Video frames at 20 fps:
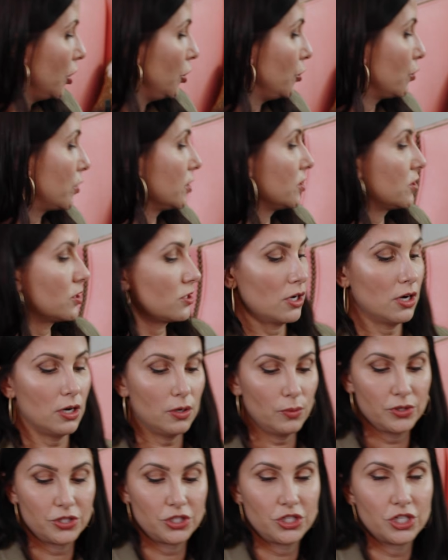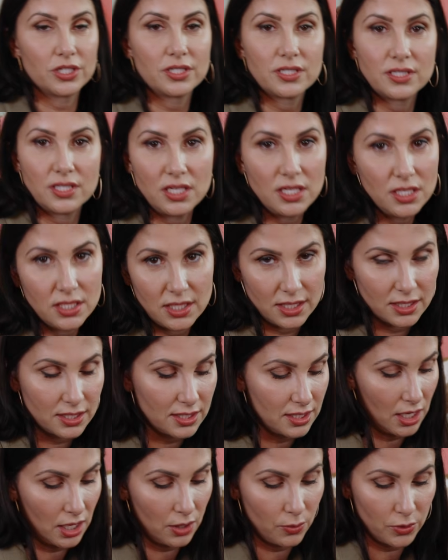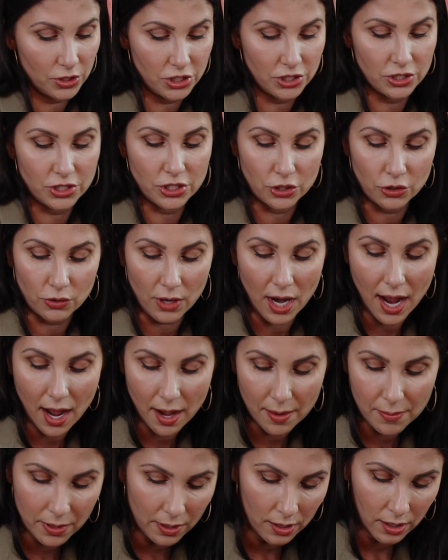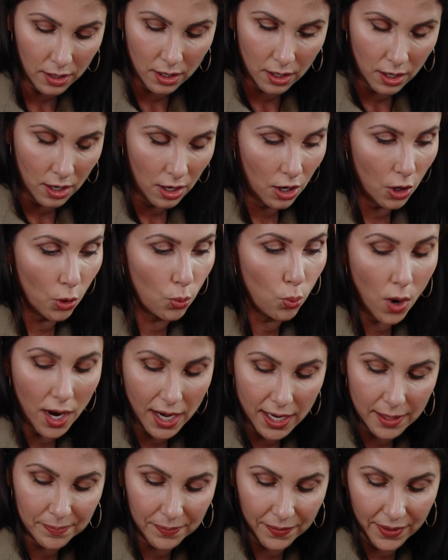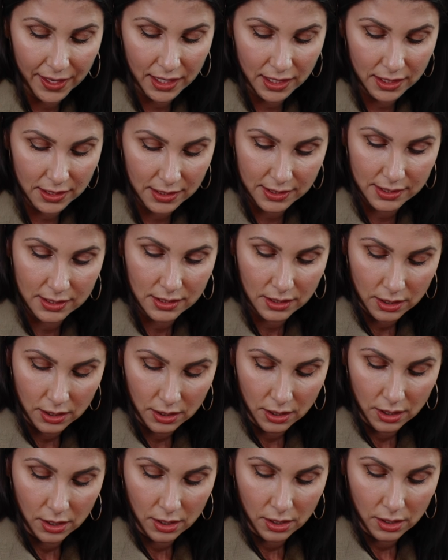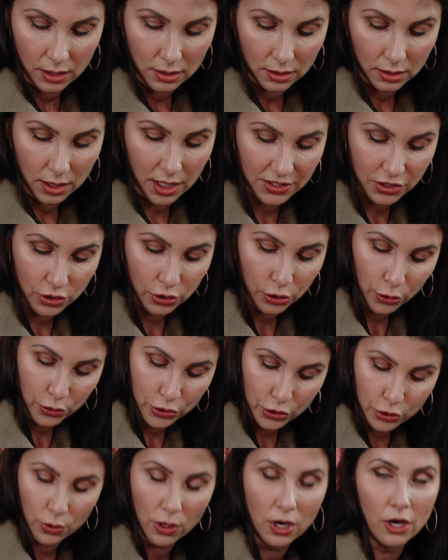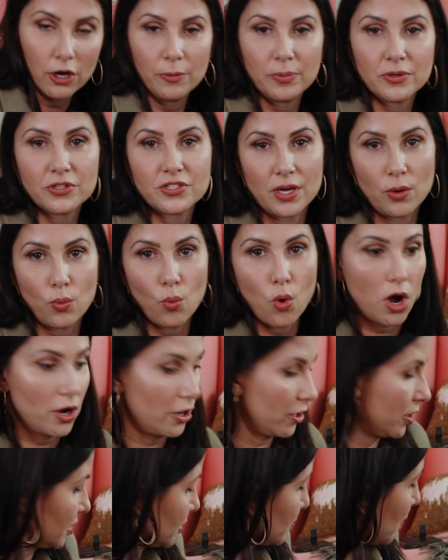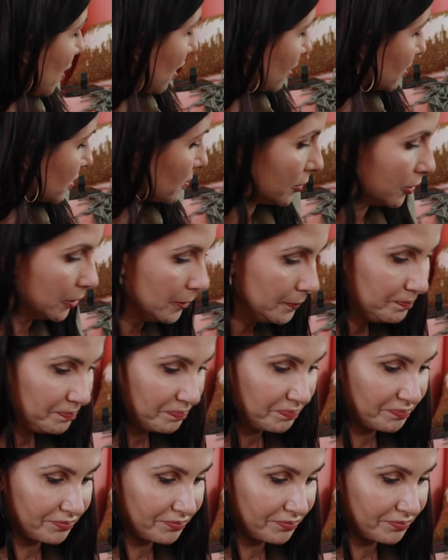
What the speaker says: You can start with just the easiest thing, which is to grab a wipe that is as close to 100% water as possible.